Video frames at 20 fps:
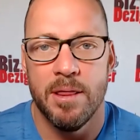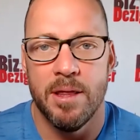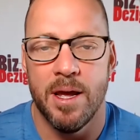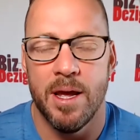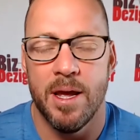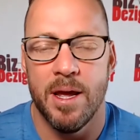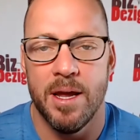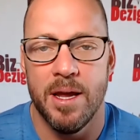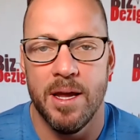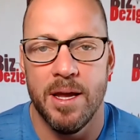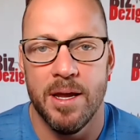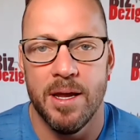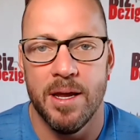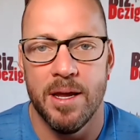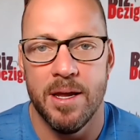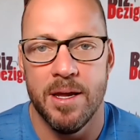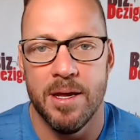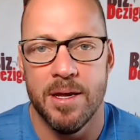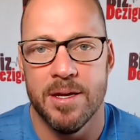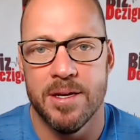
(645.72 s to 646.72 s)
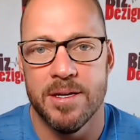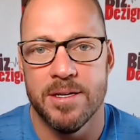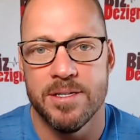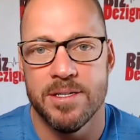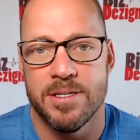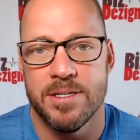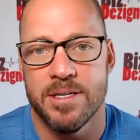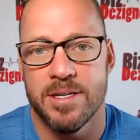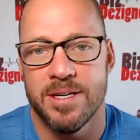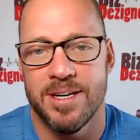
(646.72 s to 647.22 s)
that it
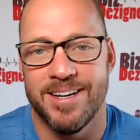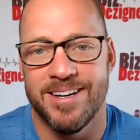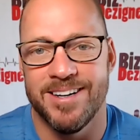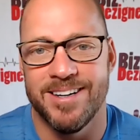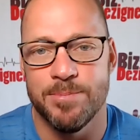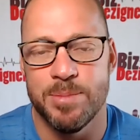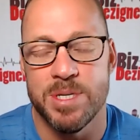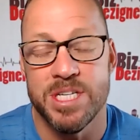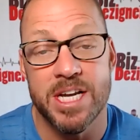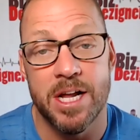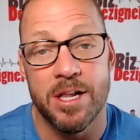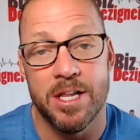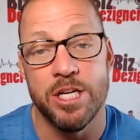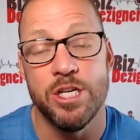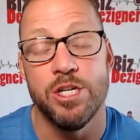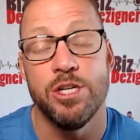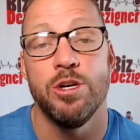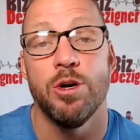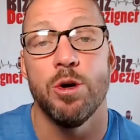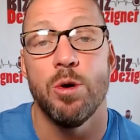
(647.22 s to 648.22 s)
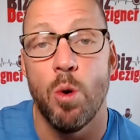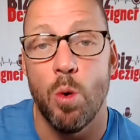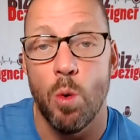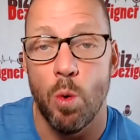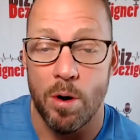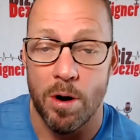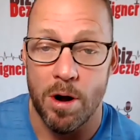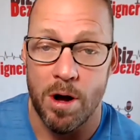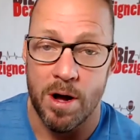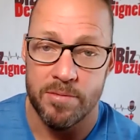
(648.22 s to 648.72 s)
is selling to your
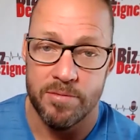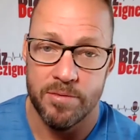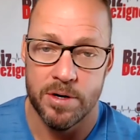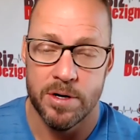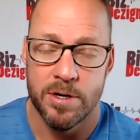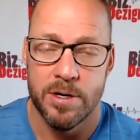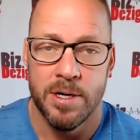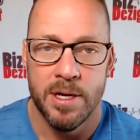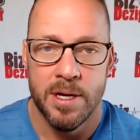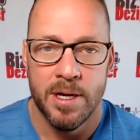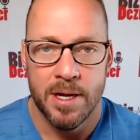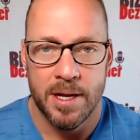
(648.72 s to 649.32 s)
core offer.